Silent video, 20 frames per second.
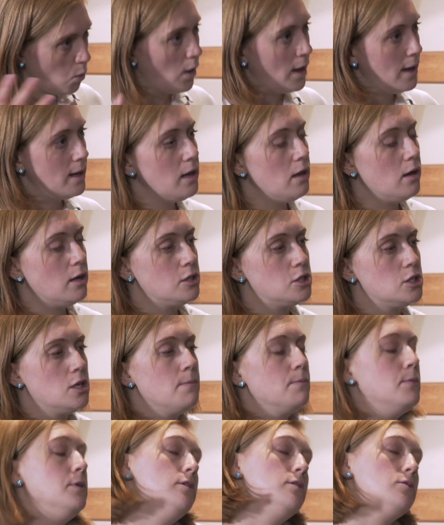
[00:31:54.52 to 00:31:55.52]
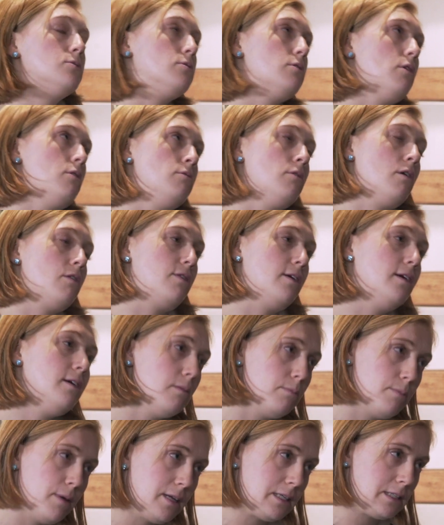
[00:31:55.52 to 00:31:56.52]
Quite large numbers, although nothing
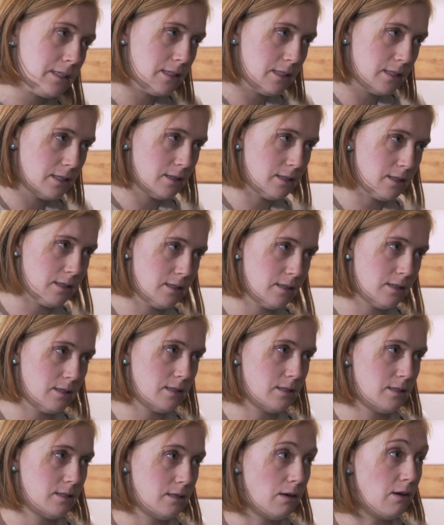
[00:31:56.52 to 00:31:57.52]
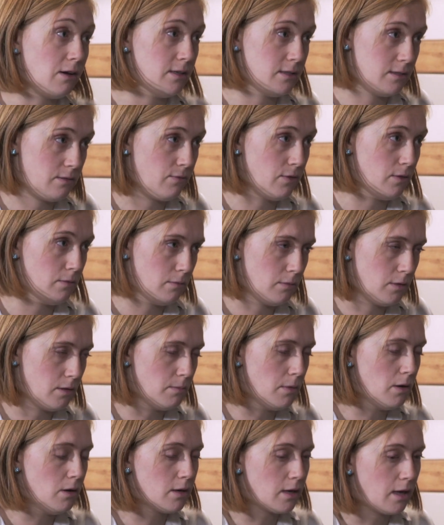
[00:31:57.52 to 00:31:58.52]
compared to the size of
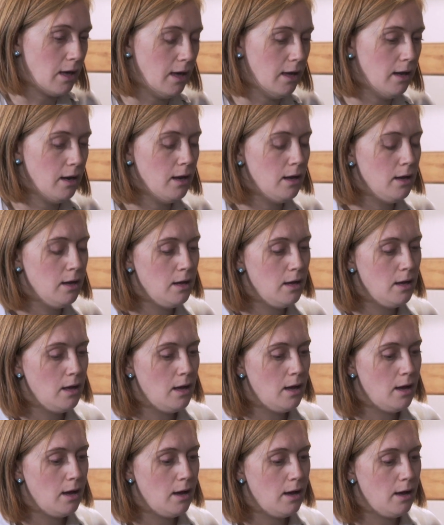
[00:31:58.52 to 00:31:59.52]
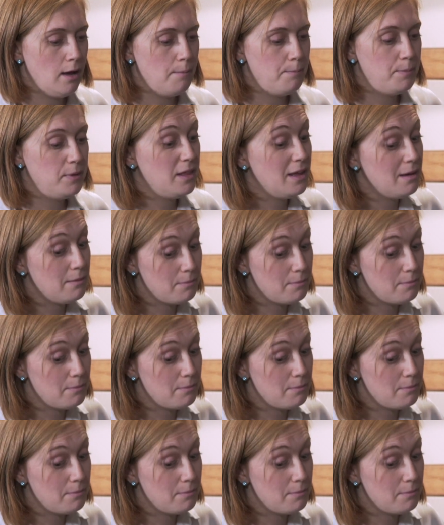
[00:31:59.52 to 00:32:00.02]
the market. But